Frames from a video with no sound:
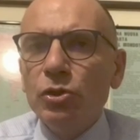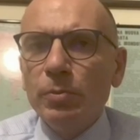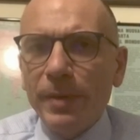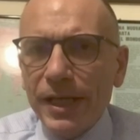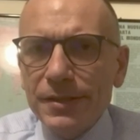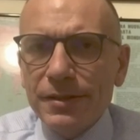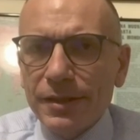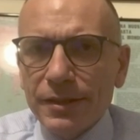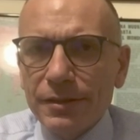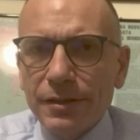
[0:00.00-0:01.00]
new
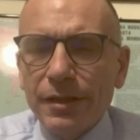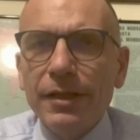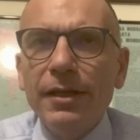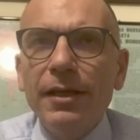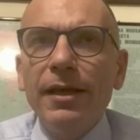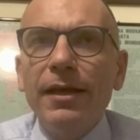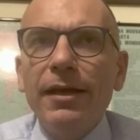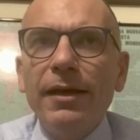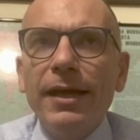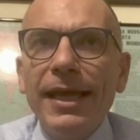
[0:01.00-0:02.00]
president
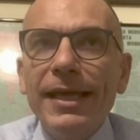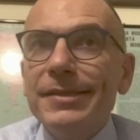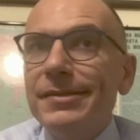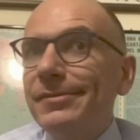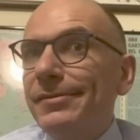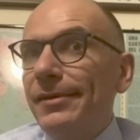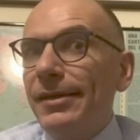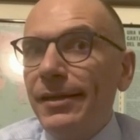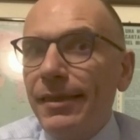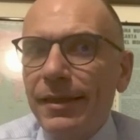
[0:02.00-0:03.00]
has,
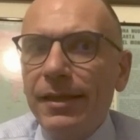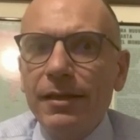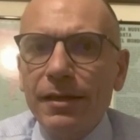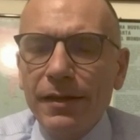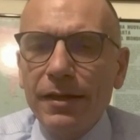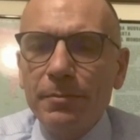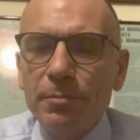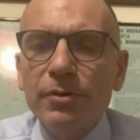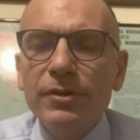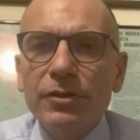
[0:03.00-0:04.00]
I think, an
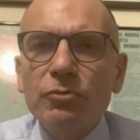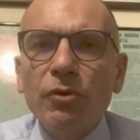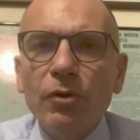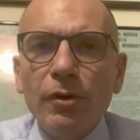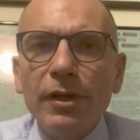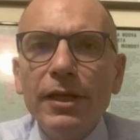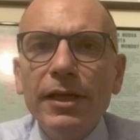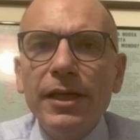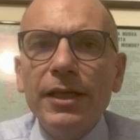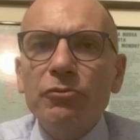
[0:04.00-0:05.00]
important role
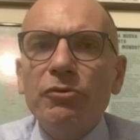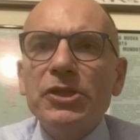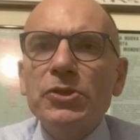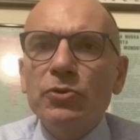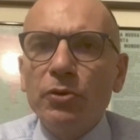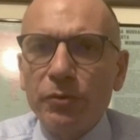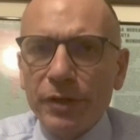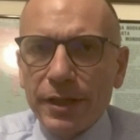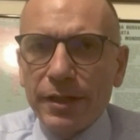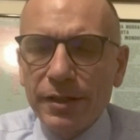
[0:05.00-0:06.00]
in
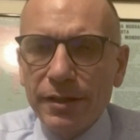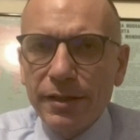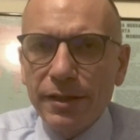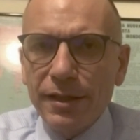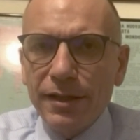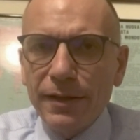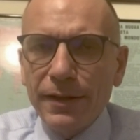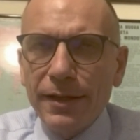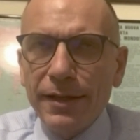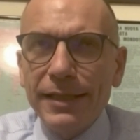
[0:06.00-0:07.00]
restoring
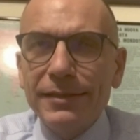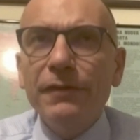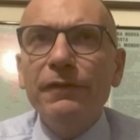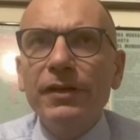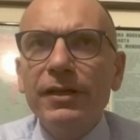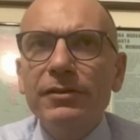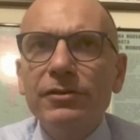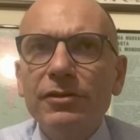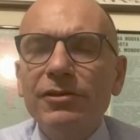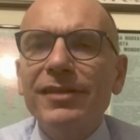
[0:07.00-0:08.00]
a different
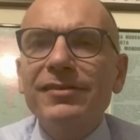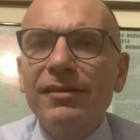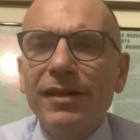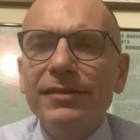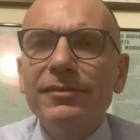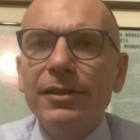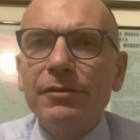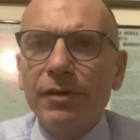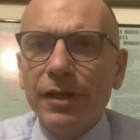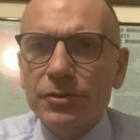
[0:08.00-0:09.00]

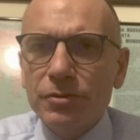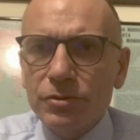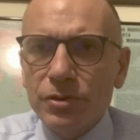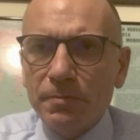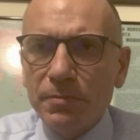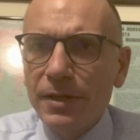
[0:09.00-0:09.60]
transatlantic relationship,